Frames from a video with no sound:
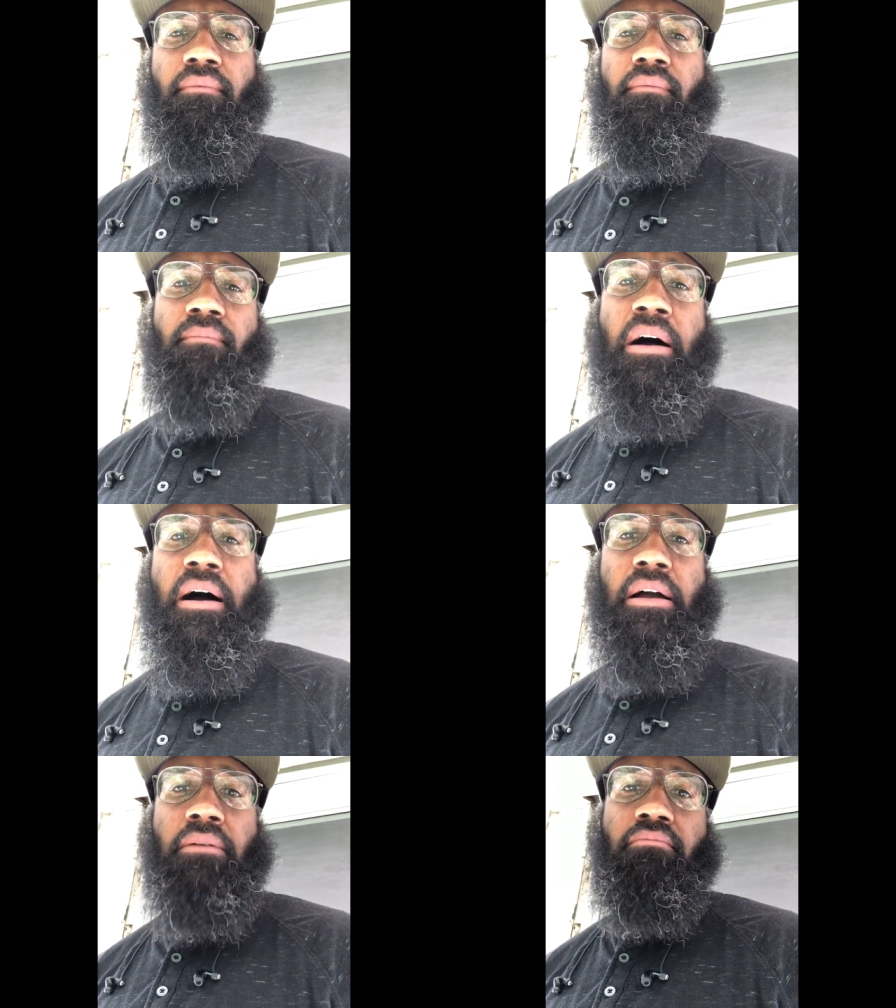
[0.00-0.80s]

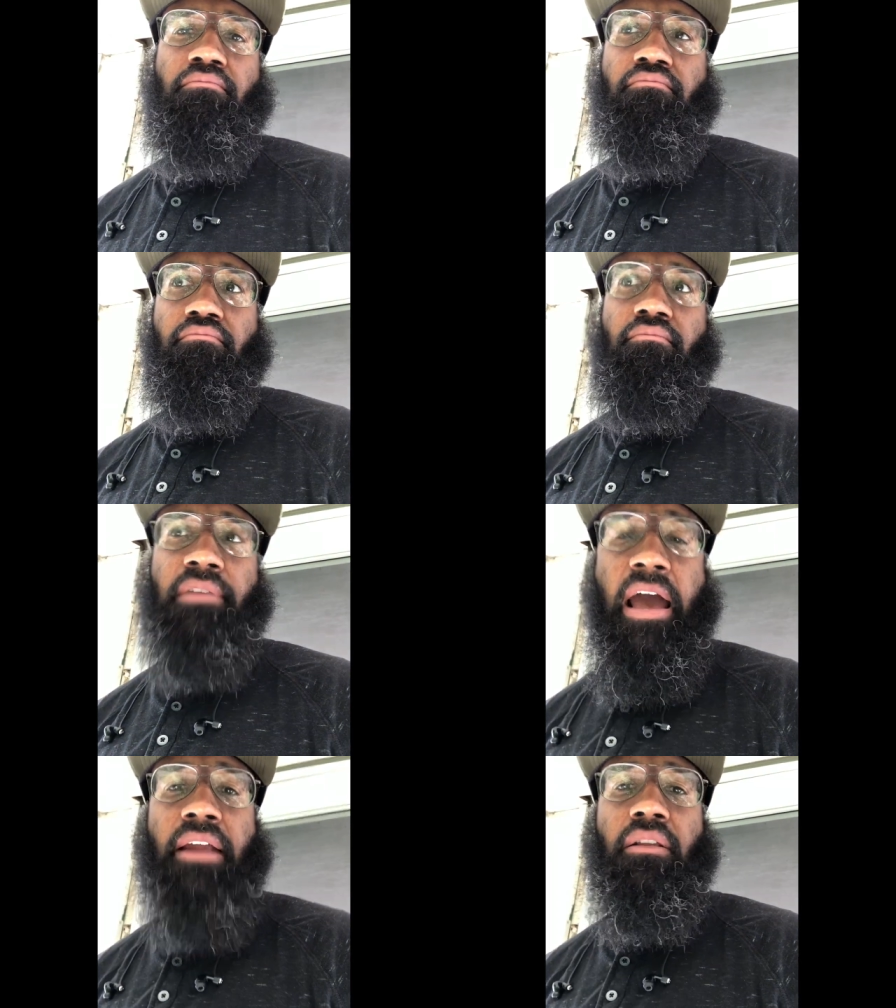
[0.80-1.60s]
my
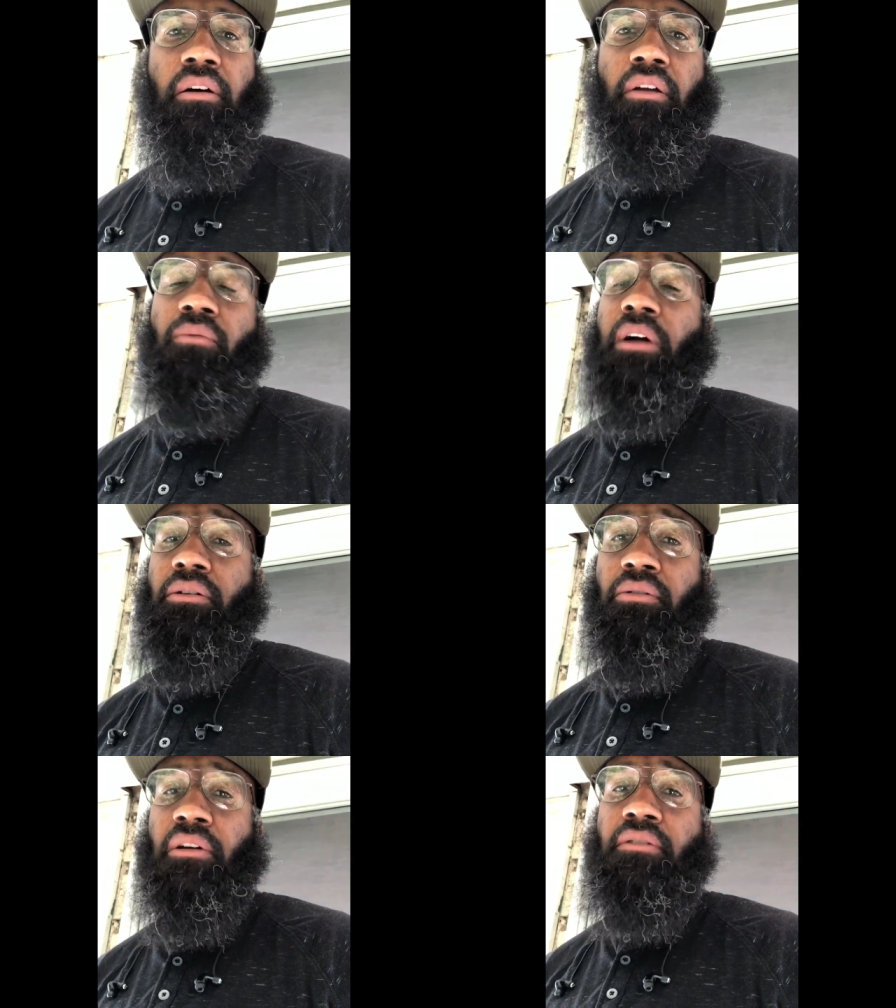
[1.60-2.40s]
dad-in-law, the one I
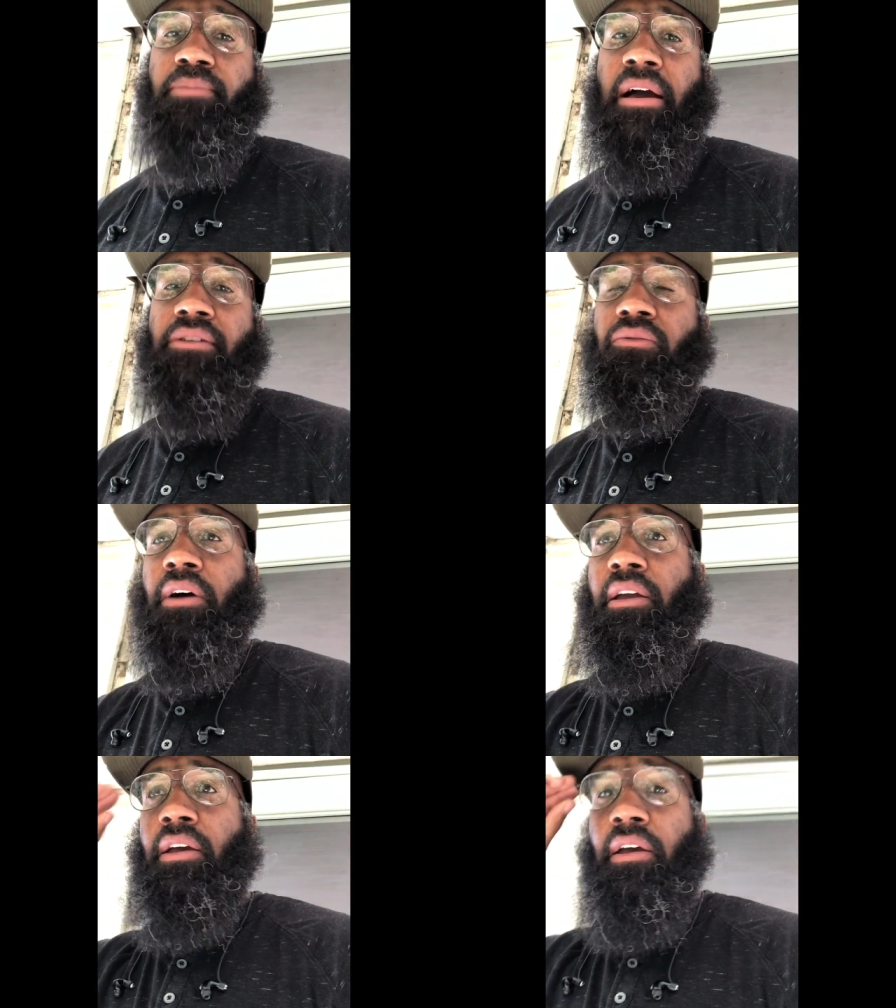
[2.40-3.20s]
told you I just passed
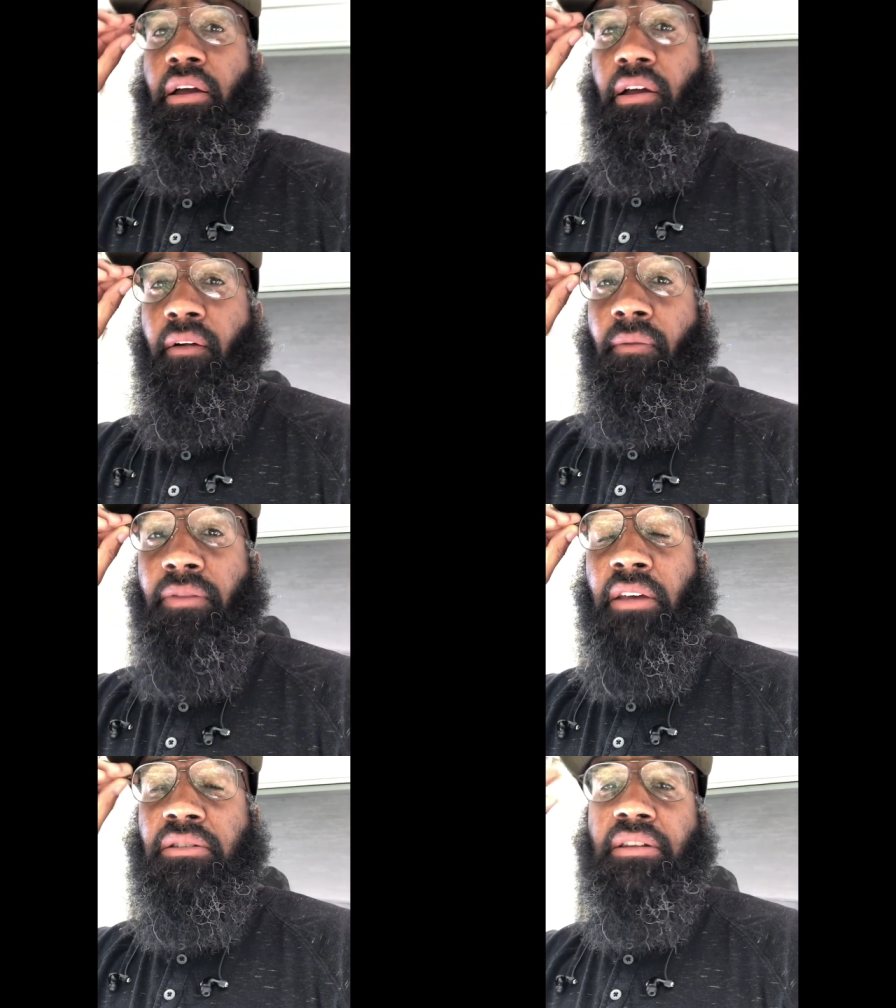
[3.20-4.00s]
away,
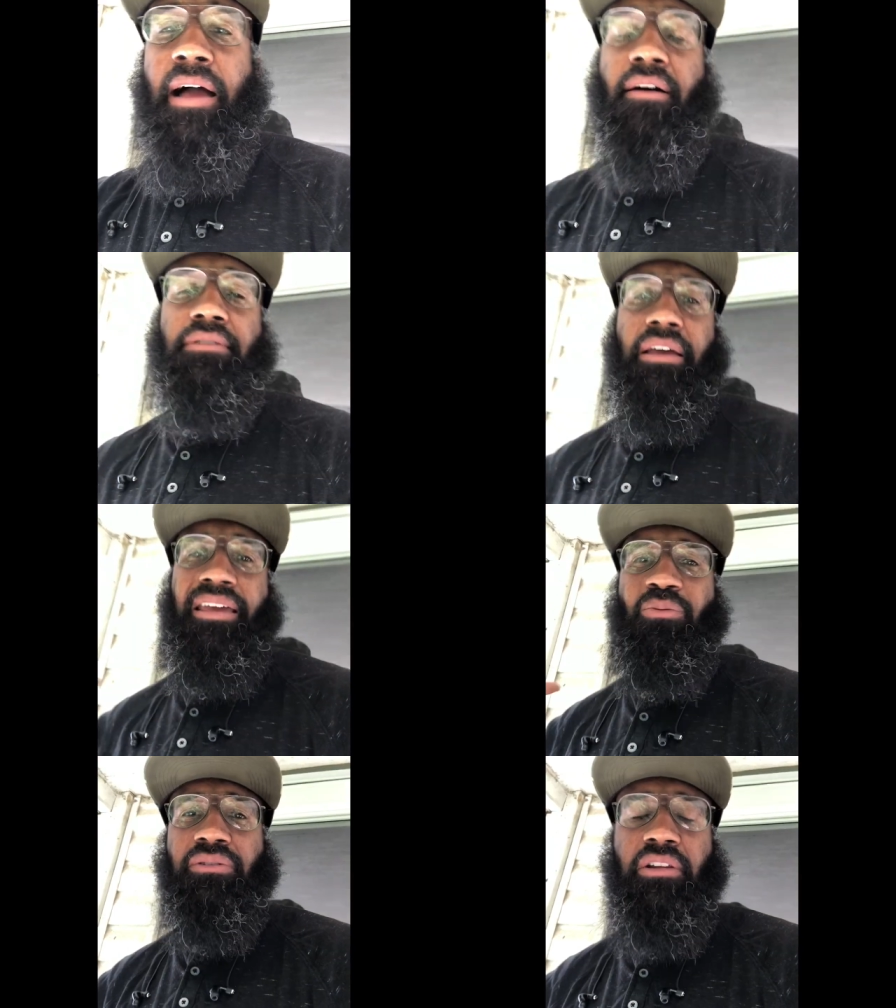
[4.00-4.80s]
this is the house that
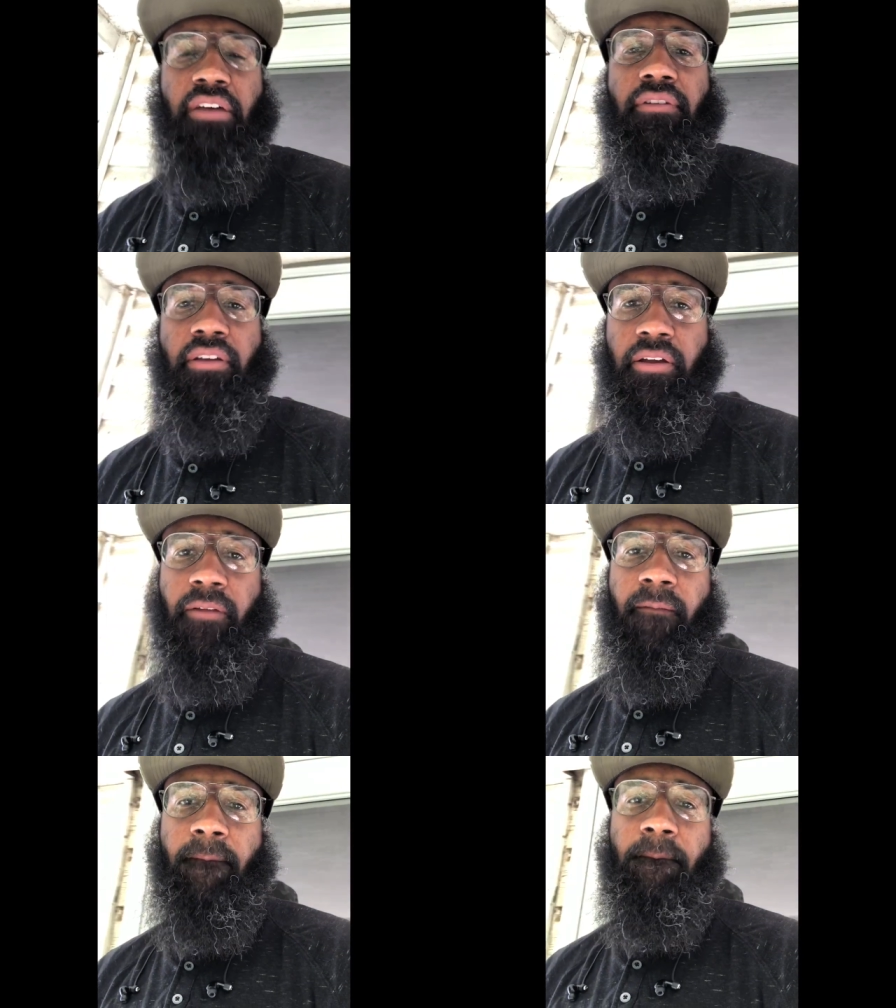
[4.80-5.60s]
he was living in.
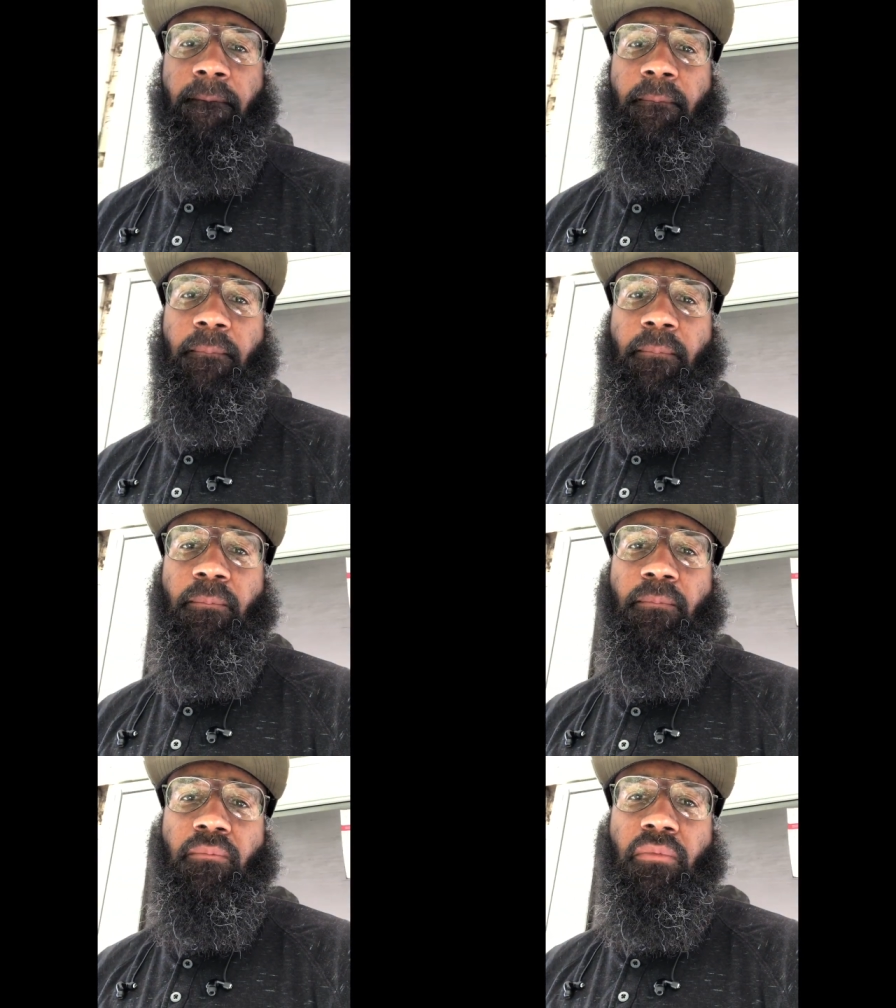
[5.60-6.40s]

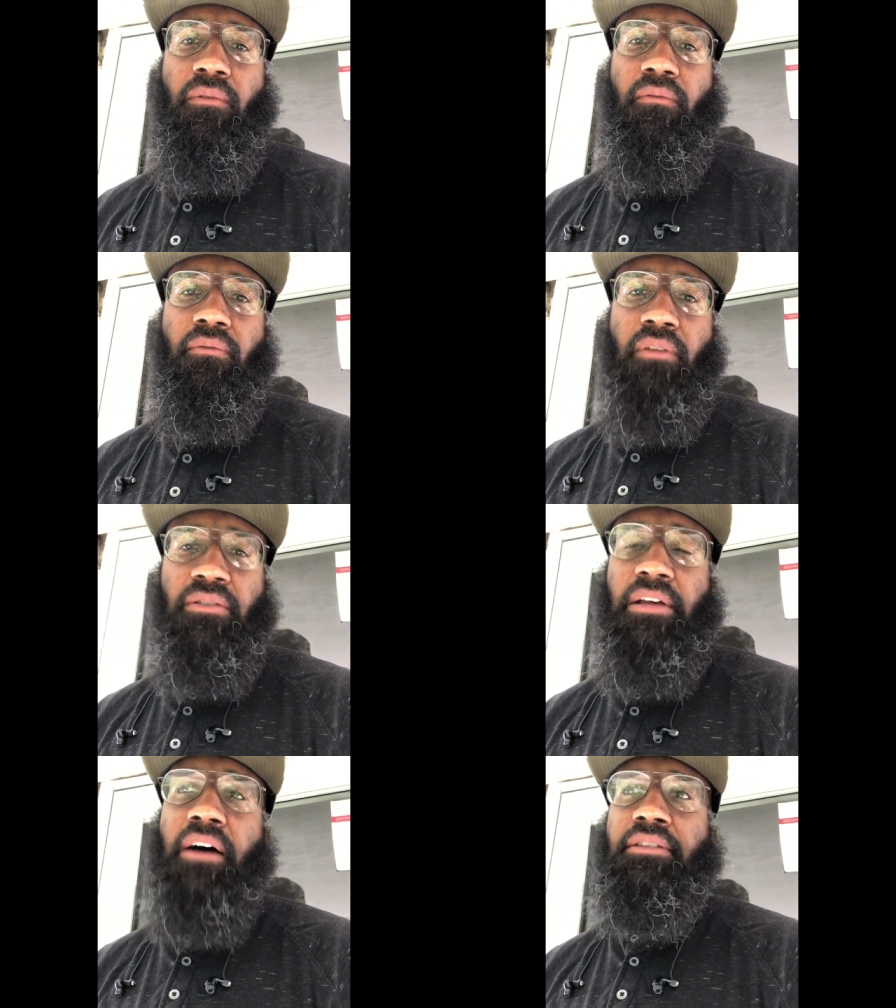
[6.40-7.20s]
This
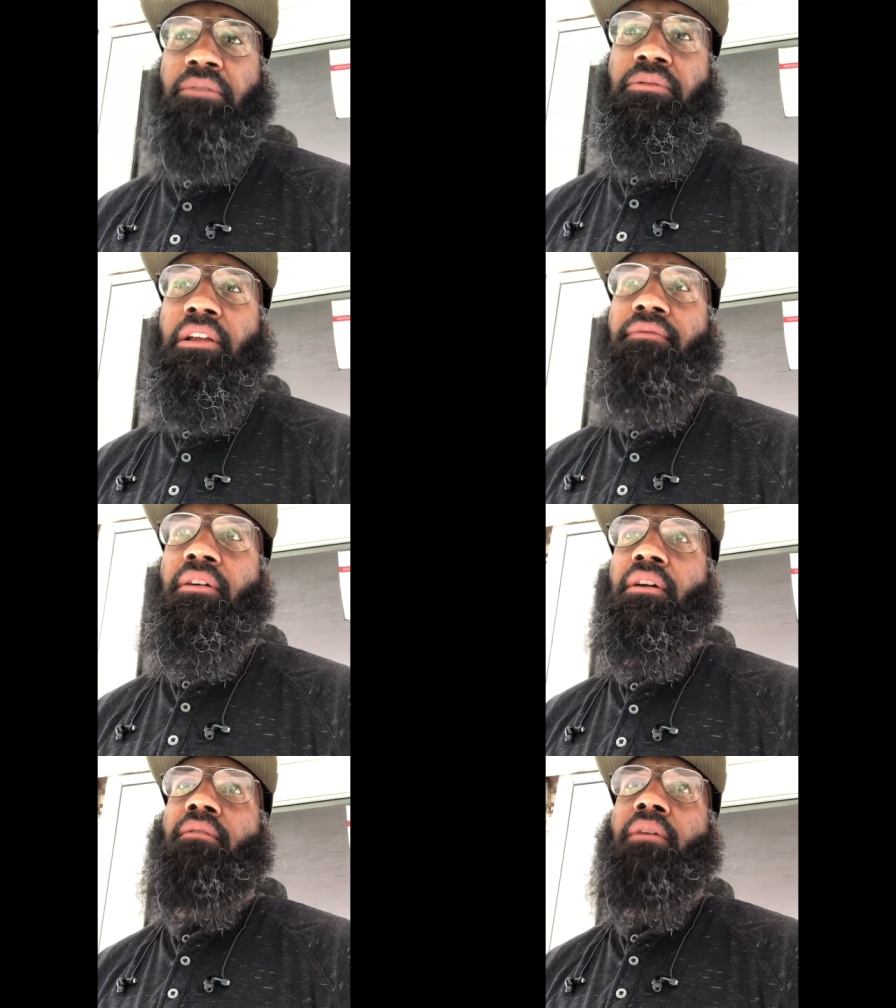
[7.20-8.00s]
is the house he was
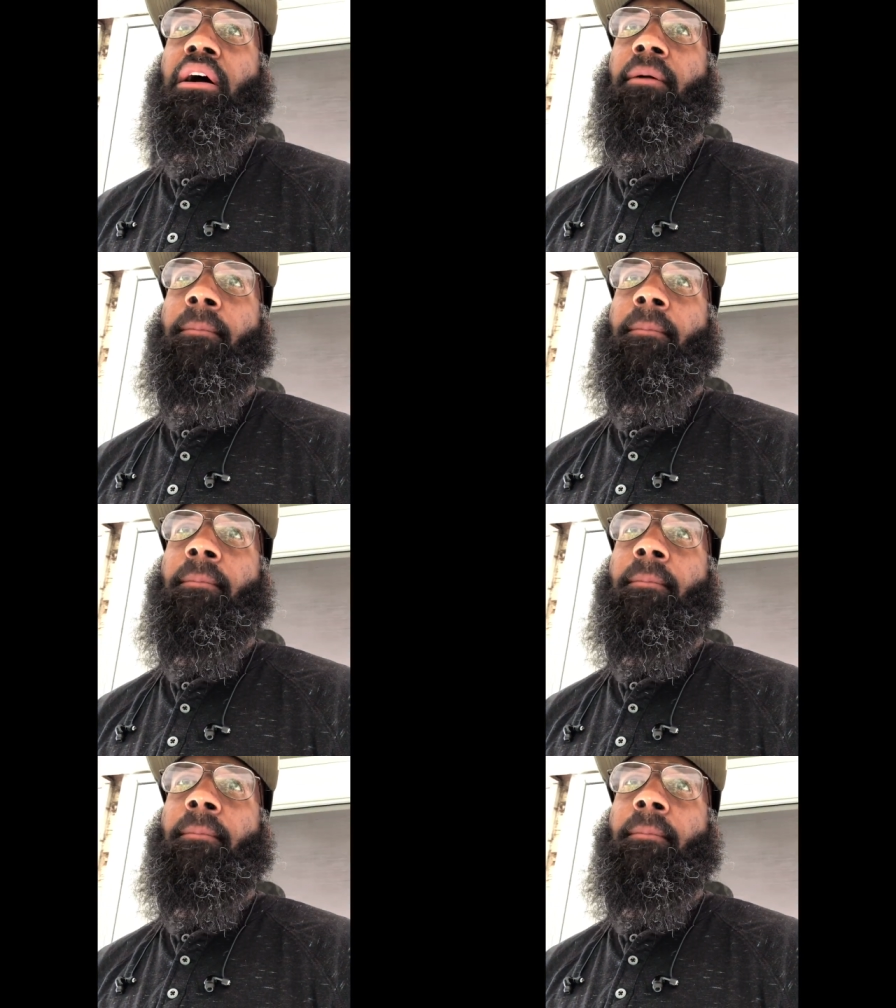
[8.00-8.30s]
living in, right?